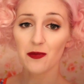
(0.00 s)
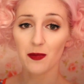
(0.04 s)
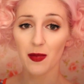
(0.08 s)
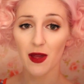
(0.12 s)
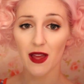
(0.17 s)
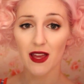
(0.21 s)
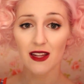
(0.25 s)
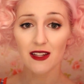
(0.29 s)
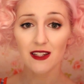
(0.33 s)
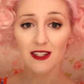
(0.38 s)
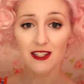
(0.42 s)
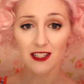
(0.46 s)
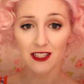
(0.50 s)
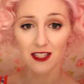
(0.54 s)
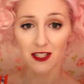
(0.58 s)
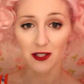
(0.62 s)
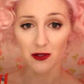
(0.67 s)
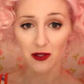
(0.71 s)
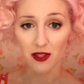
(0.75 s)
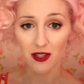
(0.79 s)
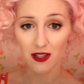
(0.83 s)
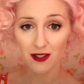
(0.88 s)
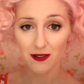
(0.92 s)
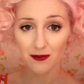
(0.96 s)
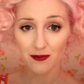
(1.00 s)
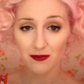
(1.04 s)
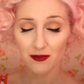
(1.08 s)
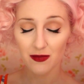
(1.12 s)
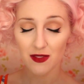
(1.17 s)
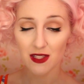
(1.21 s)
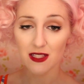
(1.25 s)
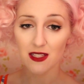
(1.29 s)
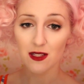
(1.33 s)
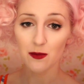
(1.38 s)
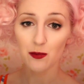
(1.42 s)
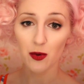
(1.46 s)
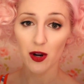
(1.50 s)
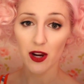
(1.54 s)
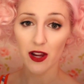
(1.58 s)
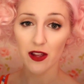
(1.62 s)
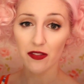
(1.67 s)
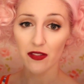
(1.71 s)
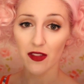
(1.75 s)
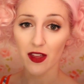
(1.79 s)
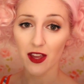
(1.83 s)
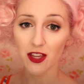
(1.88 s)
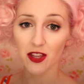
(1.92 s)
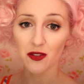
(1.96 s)
Band Clothing is a
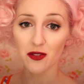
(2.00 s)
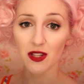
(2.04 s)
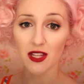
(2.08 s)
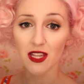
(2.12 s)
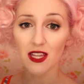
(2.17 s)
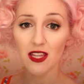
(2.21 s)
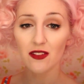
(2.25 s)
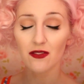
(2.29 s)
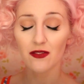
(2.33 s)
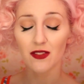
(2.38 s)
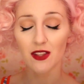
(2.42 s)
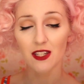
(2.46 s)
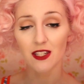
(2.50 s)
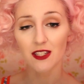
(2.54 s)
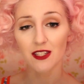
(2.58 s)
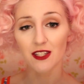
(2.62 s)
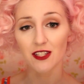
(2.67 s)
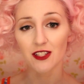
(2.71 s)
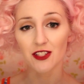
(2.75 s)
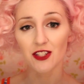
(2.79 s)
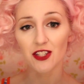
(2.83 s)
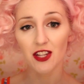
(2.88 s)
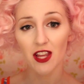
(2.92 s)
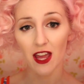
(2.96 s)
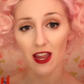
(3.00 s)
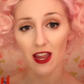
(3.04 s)
brand that Unique Vintage